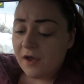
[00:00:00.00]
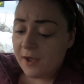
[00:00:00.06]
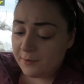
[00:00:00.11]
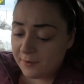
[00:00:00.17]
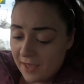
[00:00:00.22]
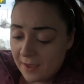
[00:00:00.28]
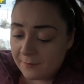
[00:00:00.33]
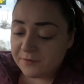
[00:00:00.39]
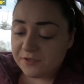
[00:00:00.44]
I
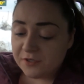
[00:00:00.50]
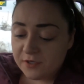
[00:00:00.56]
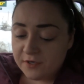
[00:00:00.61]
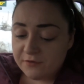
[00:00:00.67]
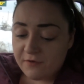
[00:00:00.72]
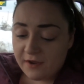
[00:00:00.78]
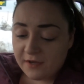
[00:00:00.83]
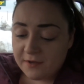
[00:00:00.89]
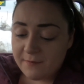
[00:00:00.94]
would
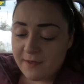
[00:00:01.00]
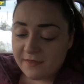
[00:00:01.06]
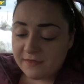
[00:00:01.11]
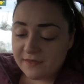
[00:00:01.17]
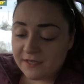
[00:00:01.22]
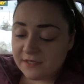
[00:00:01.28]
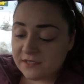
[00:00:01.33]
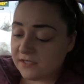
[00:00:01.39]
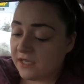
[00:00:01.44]
absolutely
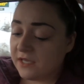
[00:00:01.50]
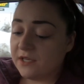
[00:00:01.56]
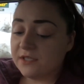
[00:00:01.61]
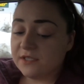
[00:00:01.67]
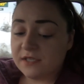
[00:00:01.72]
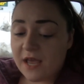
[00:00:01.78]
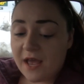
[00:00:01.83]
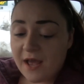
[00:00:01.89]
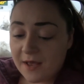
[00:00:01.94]
recommend this. It
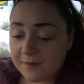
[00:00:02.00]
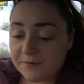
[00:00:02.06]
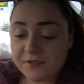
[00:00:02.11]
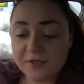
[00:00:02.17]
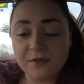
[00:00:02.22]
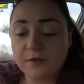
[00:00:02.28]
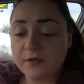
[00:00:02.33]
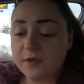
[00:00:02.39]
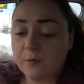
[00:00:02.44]
is
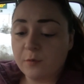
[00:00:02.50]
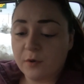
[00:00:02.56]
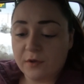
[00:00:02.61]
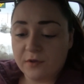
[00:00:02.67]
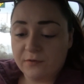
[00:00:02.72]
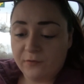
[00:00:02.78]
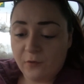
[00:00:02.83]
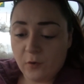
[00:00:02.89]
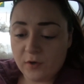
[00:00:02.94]
absolutely
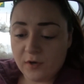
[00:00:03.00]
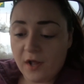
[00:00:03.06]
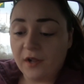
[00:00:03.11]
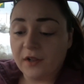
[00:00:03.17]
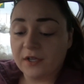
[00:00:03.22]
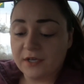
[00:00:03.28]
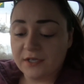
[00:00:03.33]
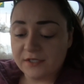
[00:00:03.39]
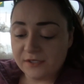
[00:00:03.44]
worth
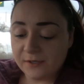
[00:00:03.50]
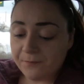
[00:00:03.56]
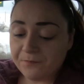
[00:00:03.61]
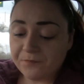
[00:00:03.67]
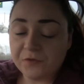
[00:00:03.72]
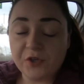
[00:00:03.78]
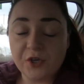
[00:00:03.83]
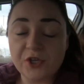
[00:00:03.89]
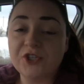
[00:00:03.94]
$4.
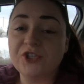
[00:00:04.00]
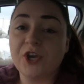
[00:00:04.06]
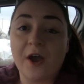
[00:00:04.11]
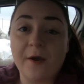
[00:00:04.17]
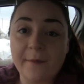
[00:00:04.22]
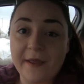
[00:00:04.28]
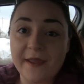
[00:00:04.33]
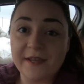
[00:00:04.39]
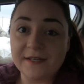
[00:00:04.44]
Good
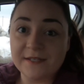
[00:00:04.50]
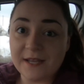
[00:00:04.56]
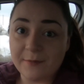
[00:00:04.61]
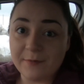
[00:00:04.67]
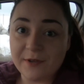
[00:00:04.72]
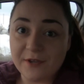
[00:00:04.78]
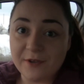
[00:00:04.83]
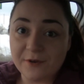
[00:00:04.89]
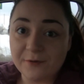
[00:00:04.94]
job,
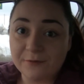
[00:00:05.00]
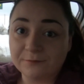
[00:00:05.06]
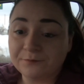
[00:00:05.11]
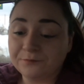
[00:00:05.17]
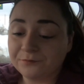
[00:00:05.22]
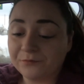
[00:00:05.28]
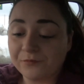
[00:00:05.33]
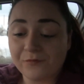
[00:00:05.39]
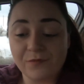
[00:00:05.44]
A&W.
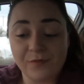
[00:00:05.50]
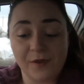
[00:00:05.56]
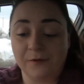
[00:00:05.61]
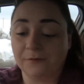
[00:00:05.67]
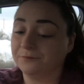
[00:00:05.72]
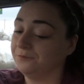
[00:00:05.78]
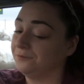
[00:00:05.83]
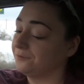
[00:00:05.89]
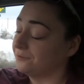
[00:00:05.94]

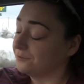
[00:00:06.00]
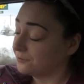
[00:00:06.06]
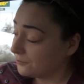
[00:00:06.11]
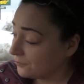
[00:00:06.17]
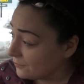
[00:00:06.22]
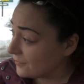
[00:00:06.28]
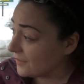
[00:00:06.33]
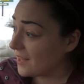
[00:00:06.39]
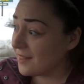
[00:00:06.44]

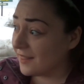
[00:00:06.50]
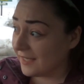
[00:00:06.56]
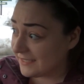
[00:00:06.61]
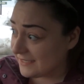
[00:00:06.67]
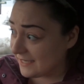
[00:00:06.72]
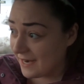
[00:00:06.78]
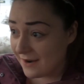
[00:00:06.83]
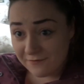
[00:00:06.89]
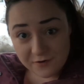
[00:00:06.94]

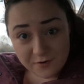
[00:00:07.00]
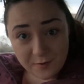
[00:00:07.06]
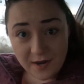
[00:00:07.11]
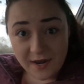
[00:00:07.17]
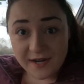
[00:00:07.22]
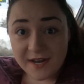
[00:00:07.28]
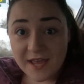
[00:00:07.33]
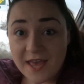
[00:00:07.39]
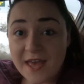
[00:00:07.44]
Listen,
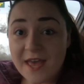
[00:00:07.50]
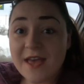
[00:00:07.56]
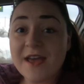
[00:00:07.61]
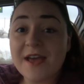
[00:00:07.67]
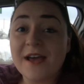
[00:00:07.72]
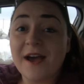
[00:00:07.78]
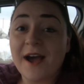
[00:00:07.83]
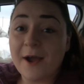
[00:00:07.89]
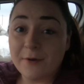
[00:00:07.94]
everyone,
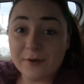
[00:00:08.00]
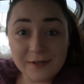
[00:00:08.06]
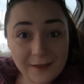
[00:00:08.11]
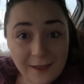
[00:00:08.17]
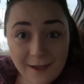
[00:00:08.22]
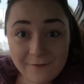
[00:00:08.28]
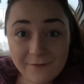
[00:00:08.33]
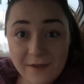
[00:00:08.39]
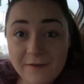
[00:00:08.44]
I would
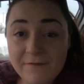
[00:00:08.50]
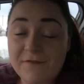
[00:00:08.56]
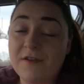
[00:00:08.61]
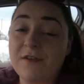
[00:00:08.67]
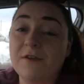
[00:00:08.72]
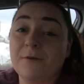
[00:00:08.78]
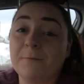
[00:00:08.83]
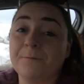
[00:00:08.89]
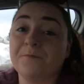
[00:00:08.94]
love if
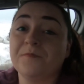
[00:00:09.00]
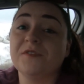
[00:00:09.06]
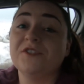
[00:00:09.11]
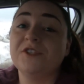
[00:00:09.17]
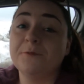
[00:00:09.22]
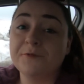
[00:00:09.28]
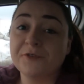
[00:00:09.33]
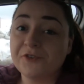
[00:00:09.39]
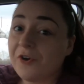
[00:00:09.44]
you
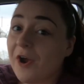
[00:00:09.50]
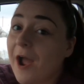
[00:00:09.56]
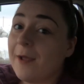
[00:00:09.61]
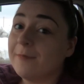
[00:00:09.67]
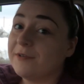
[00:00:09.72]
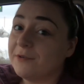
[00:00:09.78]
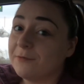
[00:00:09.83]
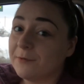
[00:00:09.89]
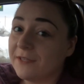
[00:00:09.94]

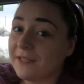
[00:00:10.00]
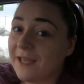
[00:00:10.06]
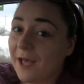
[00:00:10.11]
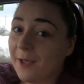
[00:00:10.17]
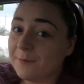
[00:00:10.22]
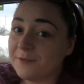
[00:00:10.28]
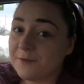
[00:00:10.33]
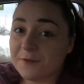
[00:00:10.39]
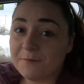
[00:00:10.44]
subscribed. It really
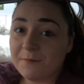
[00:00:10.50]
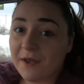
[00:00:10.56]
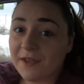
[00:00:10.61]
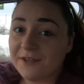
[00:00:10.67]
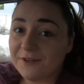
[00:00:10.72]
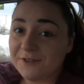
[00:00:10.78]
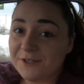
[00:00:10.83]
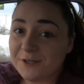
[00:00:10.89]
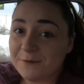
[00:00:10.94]
helps with my
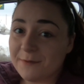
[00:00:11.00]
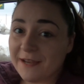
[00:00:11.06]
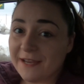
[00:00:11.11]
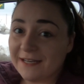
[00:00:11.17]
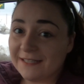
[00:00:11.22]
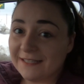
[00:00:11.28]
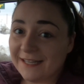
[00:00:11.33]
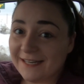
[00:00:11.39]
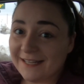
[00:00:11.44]
YouTube
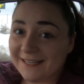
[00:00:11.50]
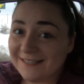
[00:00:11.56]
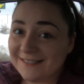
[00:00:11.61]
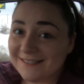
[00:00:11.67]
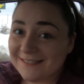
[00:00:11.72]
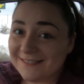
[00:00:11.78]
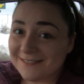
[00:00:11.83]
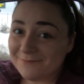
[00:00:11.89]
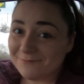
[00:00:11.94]

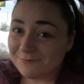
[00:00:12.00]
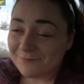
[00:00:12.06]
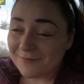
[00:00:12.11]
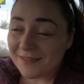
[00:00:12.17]
analytics.